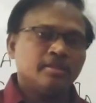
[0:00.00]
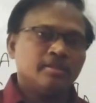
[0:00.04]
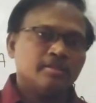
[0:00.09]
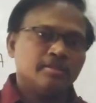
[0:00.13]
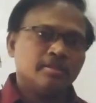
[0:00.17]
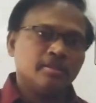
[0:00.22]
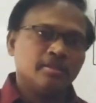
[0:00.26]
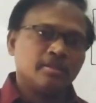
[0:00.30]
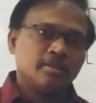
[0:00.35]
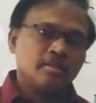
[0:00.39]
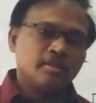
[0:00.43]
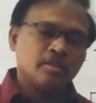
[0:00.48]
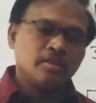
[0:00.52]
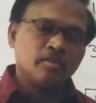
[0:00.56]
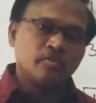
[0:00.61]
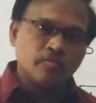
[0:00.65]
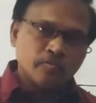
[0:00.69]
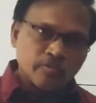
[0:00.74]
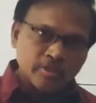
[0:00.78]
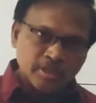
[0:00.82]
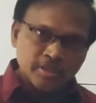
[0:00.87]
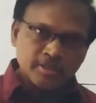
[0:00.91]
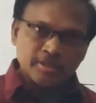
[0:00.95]
the
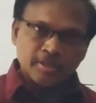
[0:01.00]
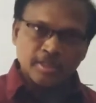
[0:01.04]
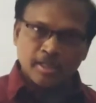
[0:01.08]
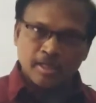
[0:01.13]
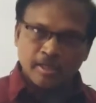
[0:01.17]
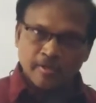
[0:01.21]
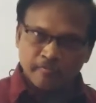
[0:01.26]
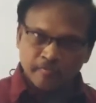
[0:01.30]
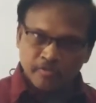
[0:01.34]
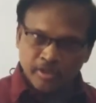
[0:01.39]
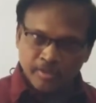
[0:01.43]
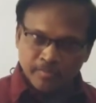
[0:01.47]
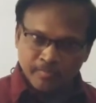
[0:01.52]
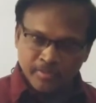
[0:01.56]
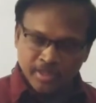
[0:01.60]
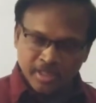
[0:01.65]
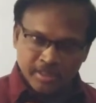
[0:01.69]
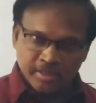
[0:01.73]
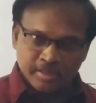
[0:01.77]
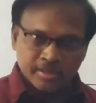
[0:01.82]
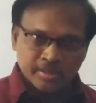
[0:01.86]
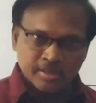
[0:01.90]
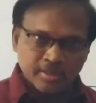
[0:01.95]
inverse of the
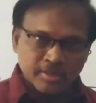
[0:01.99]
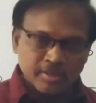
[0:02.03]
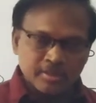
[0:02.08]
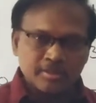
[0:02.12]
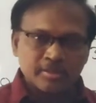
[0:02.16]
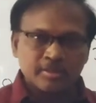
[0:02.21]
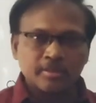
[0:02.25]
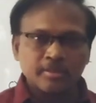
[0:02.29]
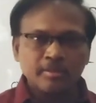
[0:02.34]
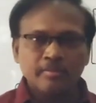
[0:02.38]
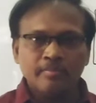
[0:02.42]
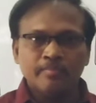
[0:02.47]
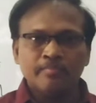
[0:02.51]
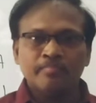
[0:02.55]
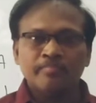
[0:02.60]
matrix